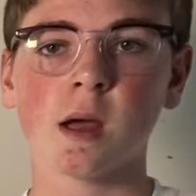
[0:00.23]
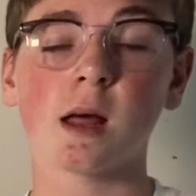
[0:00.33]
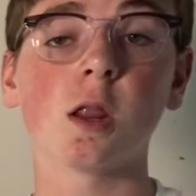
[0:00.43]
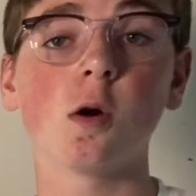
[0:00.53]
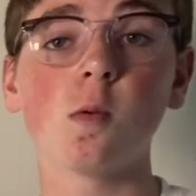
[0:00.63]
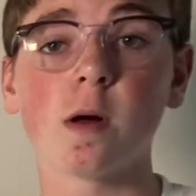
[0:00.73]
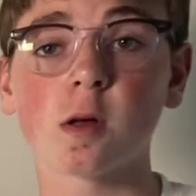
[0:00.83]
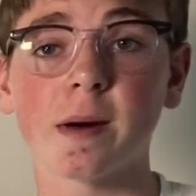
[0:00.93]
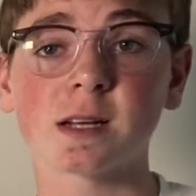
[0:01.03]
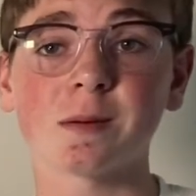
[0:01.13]
Hello,
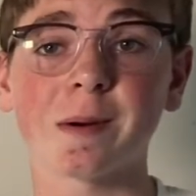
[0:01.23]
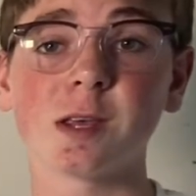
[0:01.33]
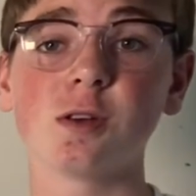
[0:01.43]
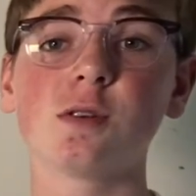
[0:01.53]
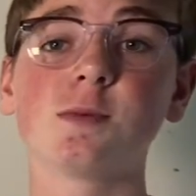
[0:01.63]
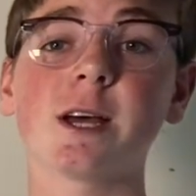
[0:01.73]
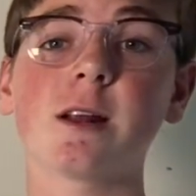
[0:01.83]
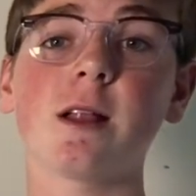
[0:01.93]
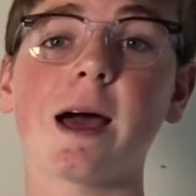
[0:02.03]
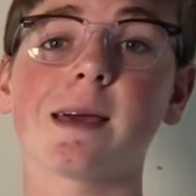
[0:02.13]
welcome back to my YouTube
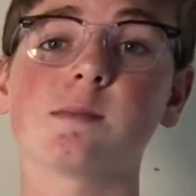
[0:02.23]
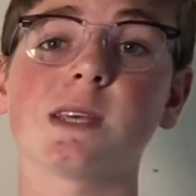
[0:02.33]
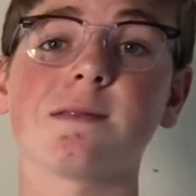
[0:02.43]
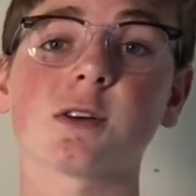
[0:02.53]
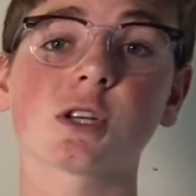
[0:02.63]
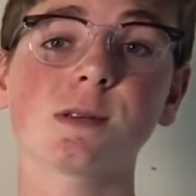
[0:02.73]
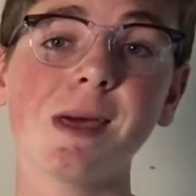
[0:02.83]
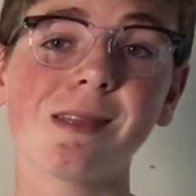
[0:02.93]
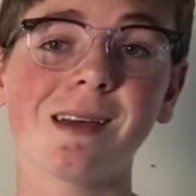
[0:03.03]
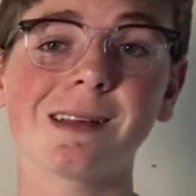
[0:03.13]
channel. I am Xavier
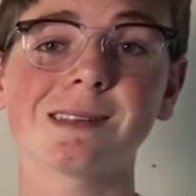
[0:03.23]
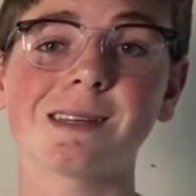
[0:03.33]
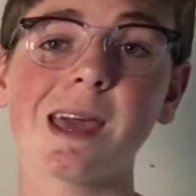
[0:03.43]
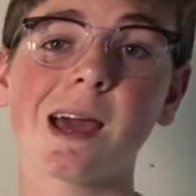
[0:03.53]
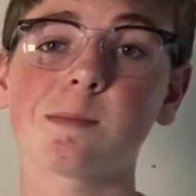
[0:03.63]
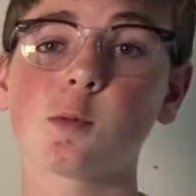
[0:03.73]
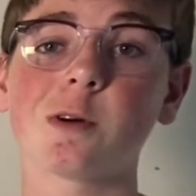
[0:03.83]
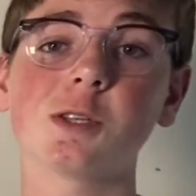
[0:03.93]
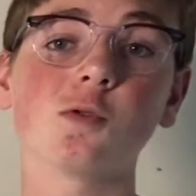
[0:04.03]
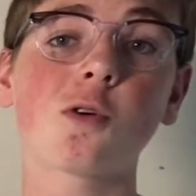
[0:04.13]
Smith, and today I'm
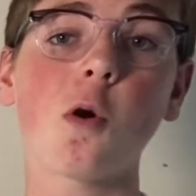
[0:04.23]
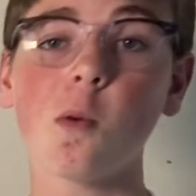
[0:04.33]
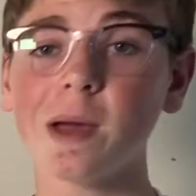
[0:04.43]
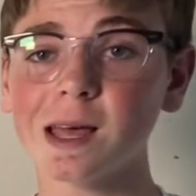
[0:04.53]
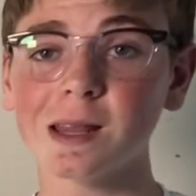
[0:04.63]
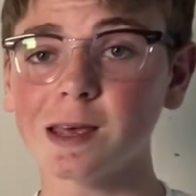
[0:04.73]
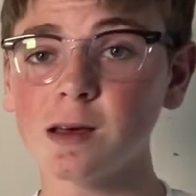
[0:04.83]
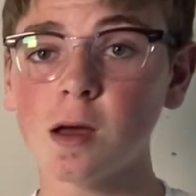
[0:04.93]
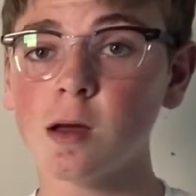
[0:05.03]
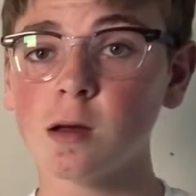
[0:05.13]
going to
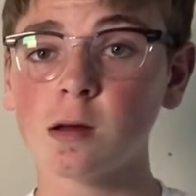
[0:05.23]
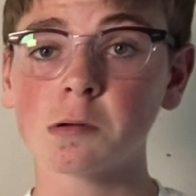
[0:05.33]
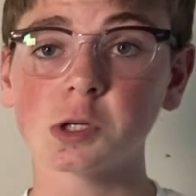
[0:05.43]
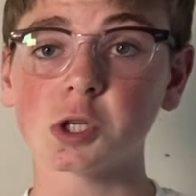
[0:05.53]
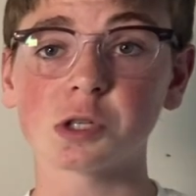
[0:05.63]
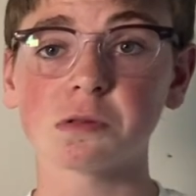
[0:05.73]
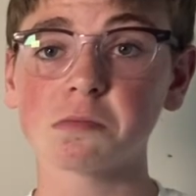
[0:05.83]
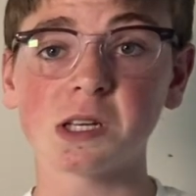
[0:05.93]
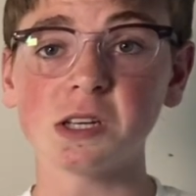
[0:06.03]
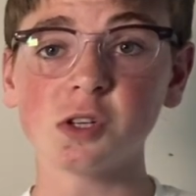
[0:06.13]
quickly just
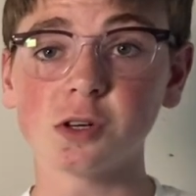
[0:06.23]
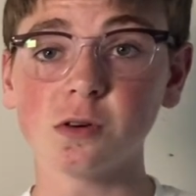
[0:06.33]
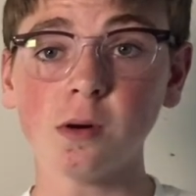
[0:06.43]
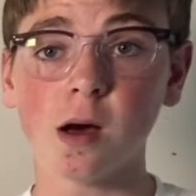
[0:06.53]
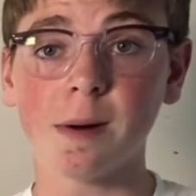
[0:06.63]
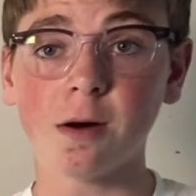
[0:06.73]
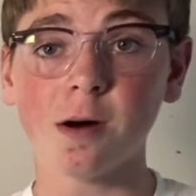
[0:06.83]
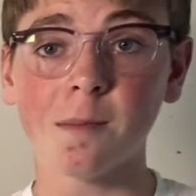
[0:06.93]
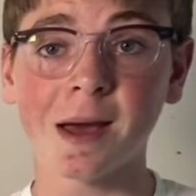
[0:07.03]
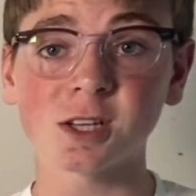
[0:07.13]
teach you about
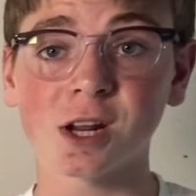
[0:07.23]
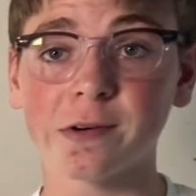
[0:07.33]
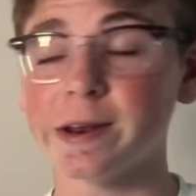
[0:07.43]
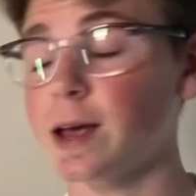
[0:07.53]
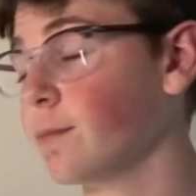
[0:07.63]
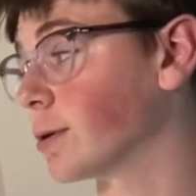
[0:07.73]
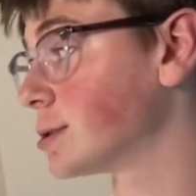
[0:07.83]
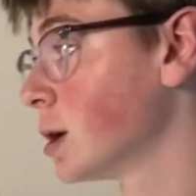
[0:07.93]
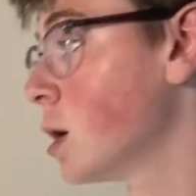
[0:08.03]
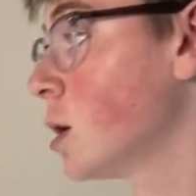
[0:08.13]
imaginary
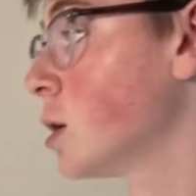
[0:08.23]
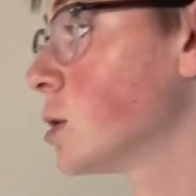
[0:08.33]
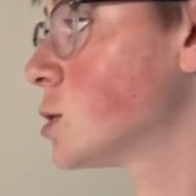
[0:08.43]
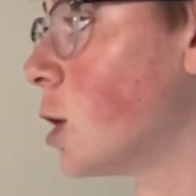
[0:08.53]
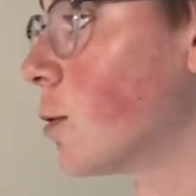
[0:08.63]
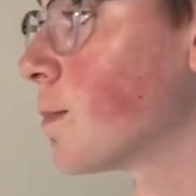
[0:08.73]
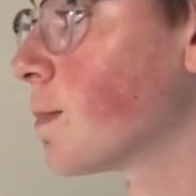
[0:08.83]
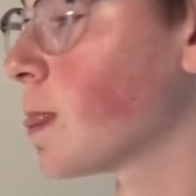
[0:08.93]
numbers. So,